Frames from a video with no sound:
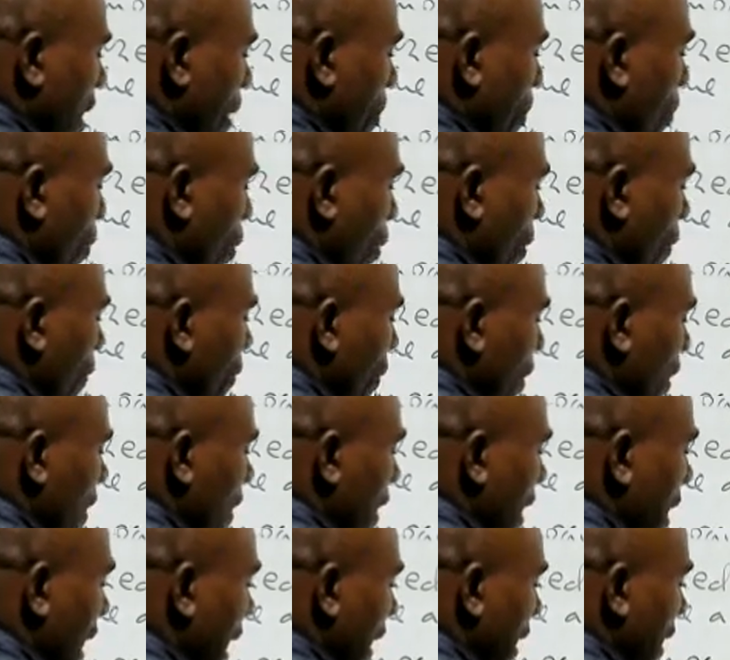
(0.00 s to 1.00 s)
the
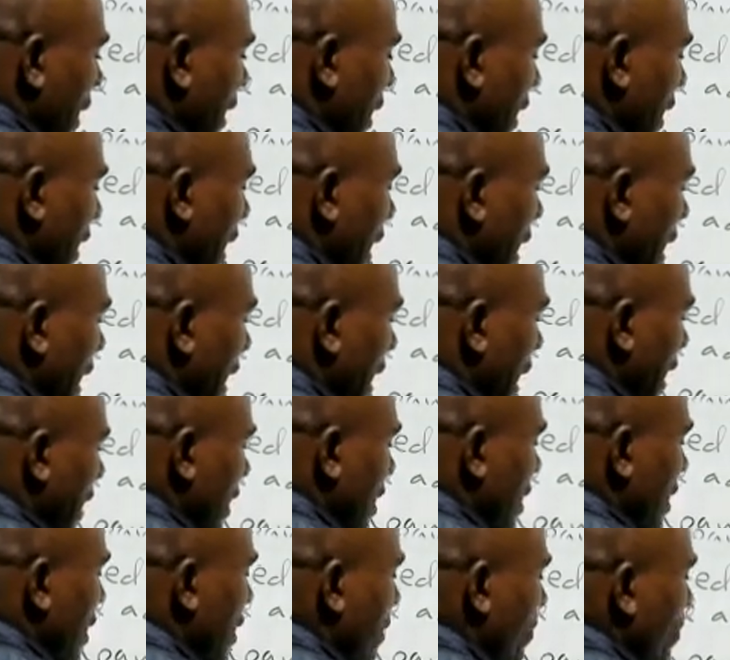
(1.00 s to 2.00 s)
profit I
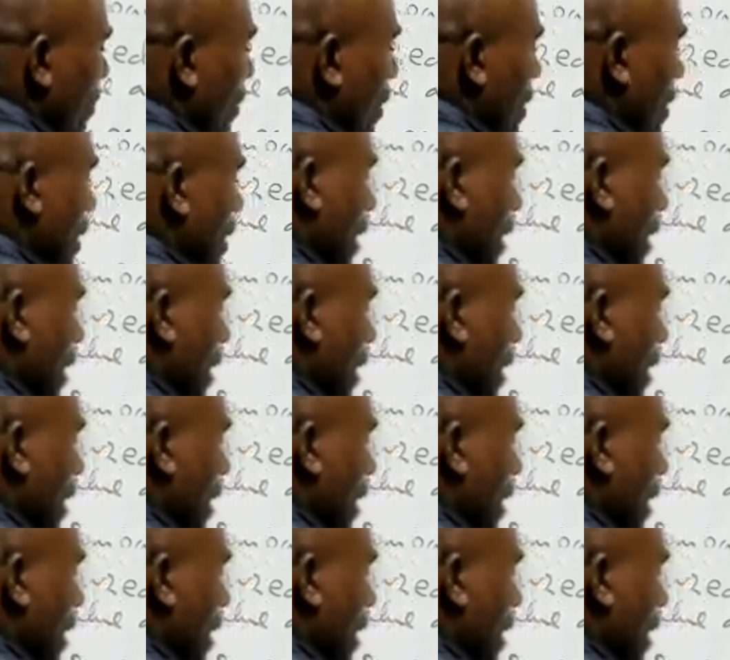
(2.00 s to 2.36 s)
realized.